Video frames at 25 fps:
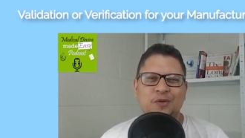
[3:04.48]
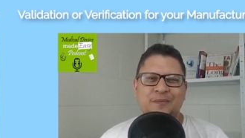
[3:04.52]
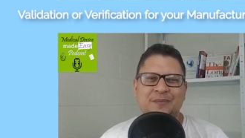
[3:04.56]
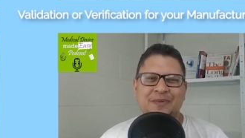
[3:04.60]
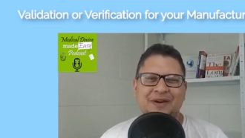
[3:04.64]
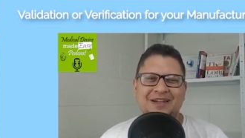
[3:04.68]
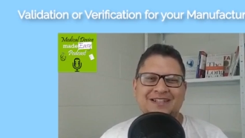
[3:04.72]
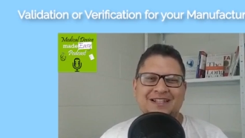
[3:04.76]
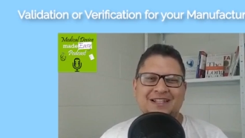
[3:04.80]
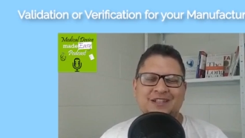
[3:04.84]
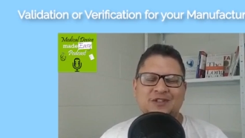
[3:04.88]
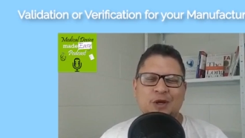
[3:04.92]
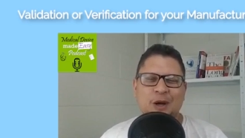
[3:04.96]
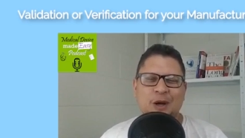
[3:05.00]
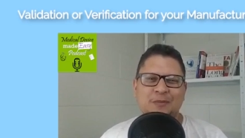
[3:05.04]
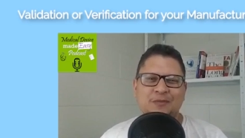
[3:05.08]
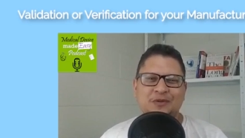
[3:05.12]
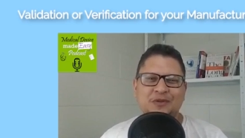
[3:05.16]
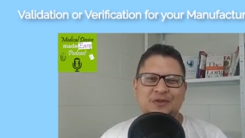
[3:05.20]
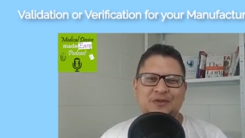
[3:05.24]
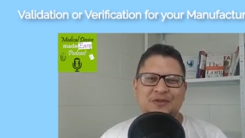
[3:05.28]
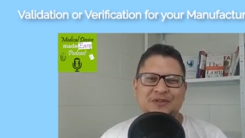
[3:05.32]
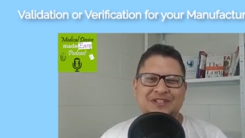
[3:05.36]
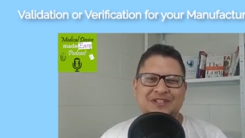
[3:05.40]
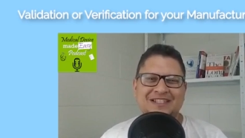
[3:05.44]
the parts that you are
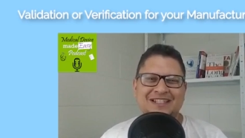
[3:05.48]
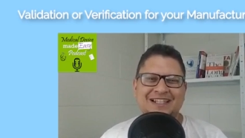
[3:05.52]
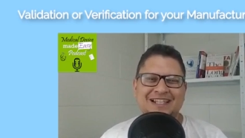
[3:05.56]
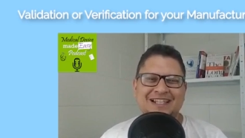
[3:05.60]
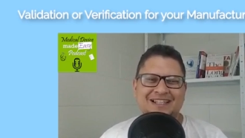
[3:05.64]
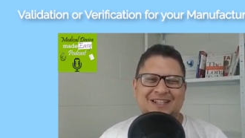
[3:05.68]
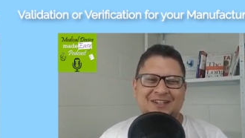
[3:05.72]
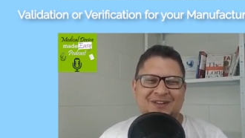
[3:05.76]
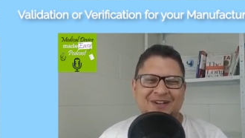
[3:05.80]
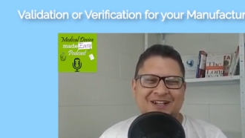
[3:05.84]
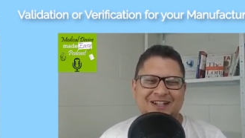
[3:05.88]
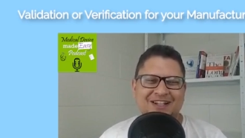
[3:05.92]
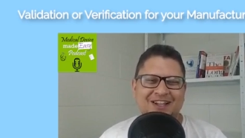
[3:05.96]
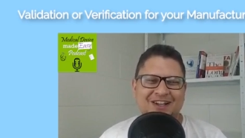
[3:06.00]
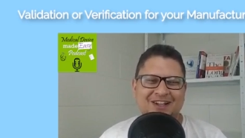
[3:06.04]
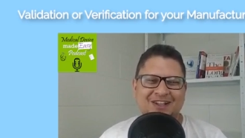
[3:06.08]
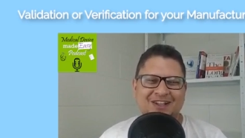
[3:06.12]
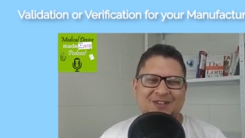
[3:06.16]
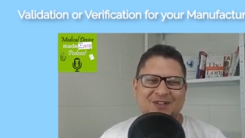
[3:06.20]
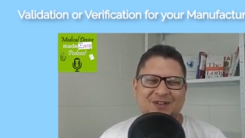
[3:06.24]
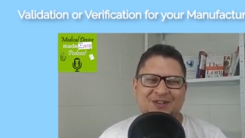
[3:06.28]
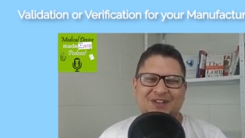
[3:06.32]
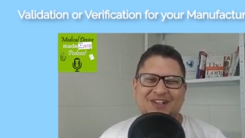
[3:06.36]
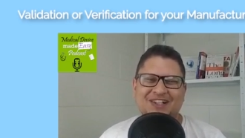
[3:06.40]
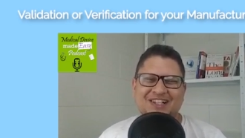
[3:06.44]
producing, it will not
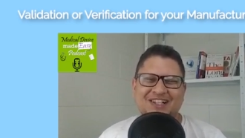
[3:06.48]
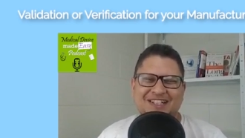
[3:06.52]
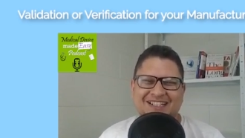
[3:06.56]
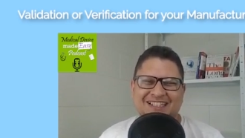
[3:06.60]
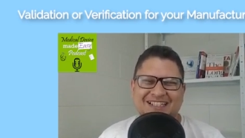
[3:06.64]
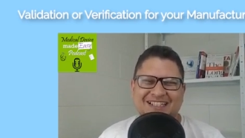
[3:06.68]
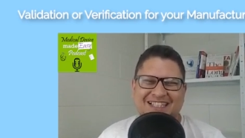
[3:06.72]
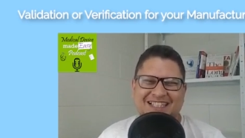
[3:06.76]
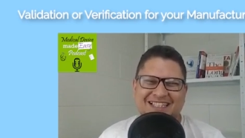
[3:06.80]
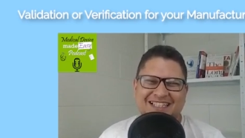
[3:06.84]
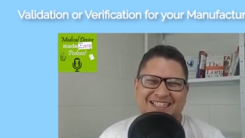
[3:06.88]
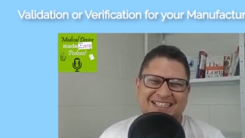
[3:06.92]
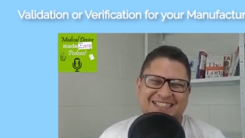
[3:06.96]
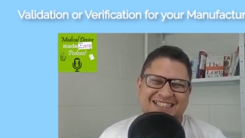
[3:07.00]
work.